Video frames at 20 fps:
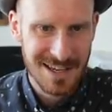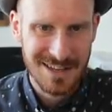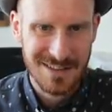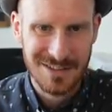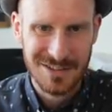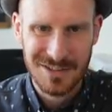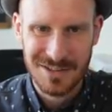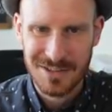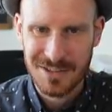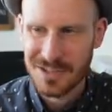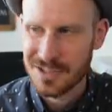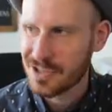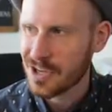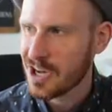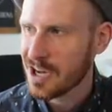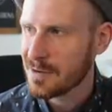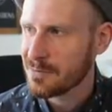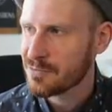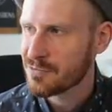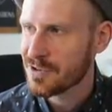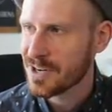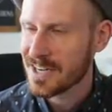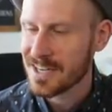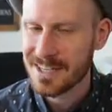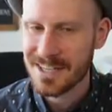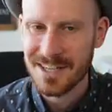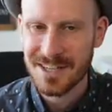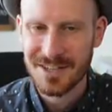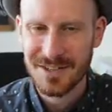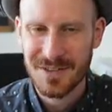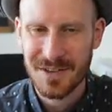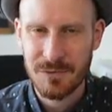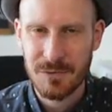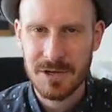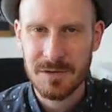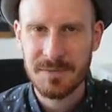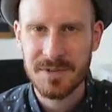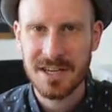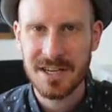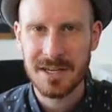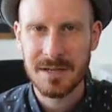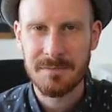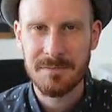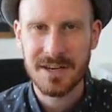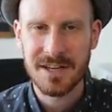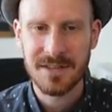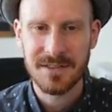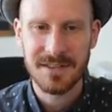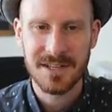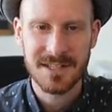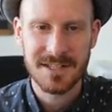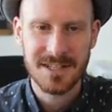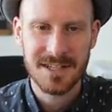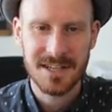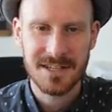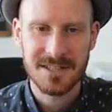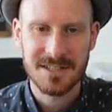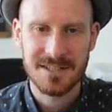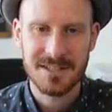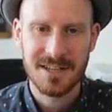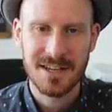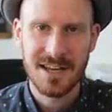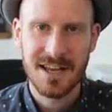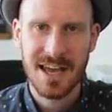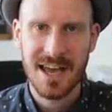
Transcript: And on the top right here, there will be a button that says